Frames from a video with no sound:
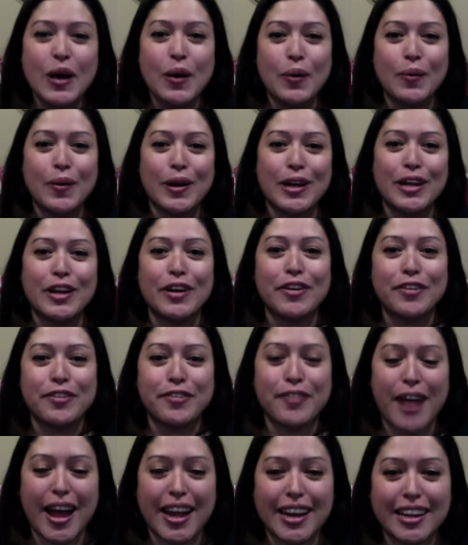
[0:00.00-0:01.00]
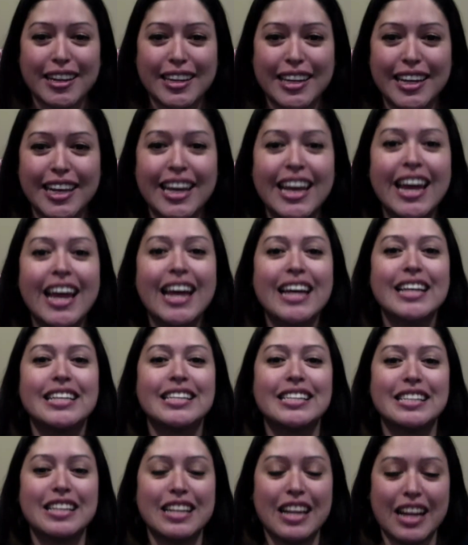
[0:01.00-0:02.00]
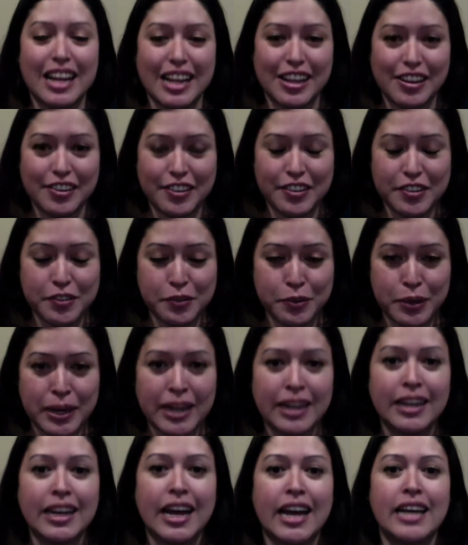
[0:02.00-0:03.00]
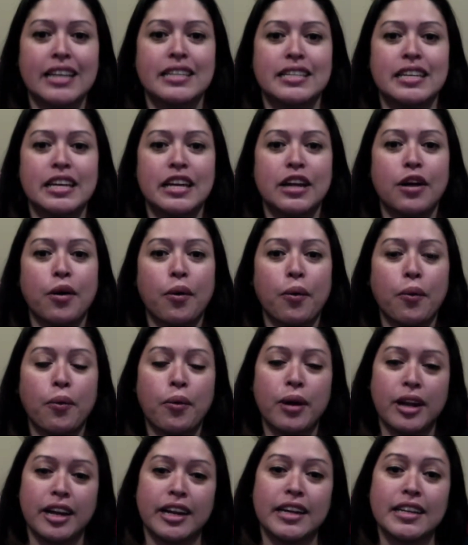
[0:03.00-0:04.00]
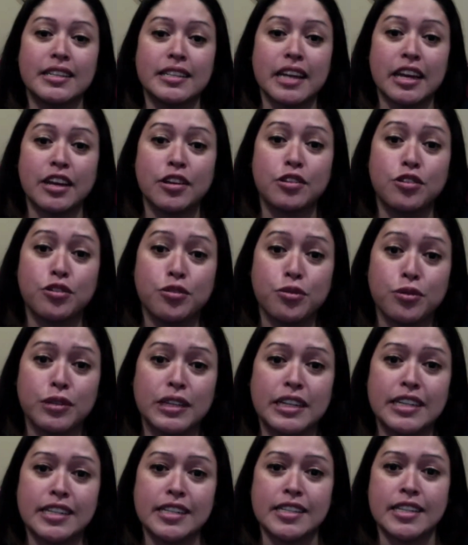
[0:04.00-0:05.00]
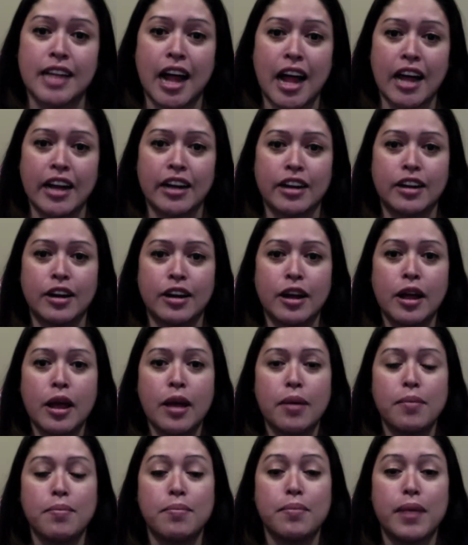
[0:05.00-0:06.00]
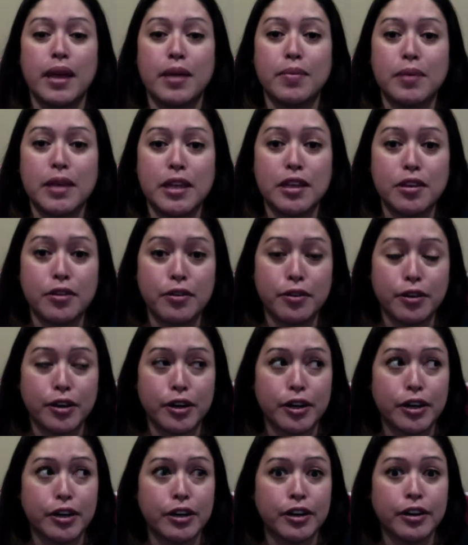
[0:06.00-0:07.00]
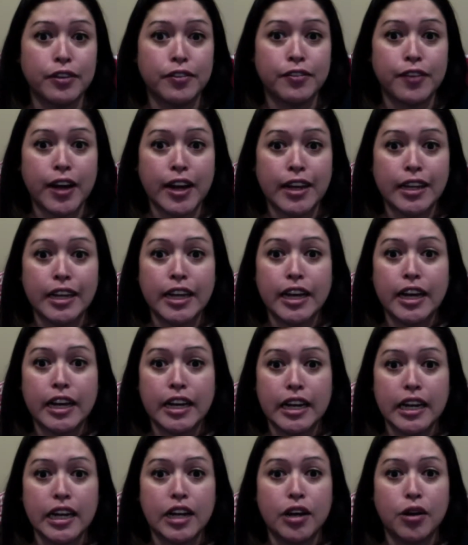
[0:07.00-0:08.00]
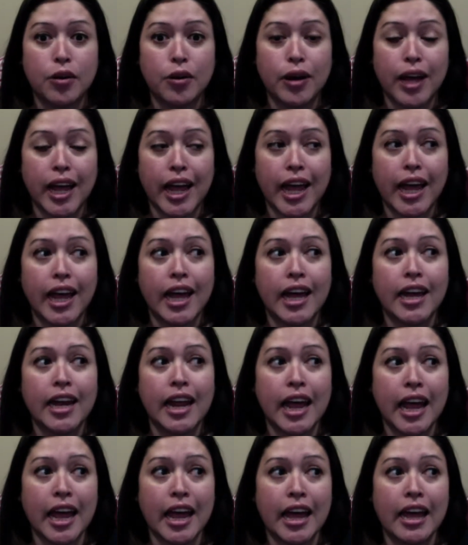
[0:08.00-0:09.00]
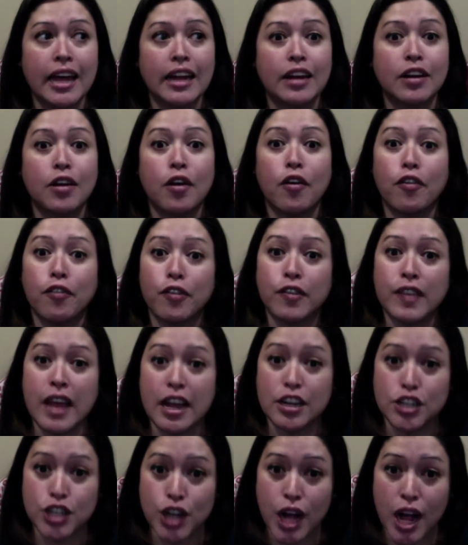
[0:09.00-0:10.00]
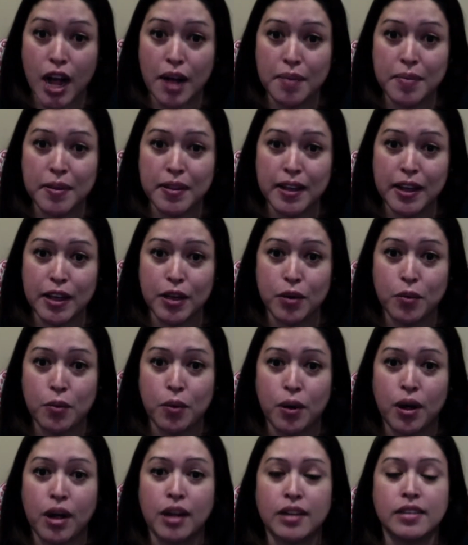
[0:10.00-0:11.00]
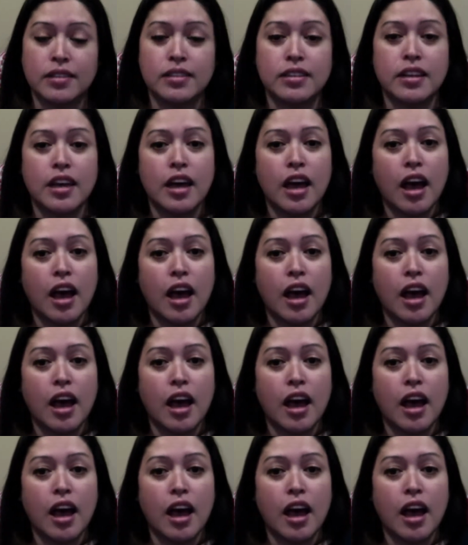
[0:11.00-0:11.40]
where you're finally realizing what it is that you truly desire. Maybe you're finally gonna go ahead and go for that job that you want.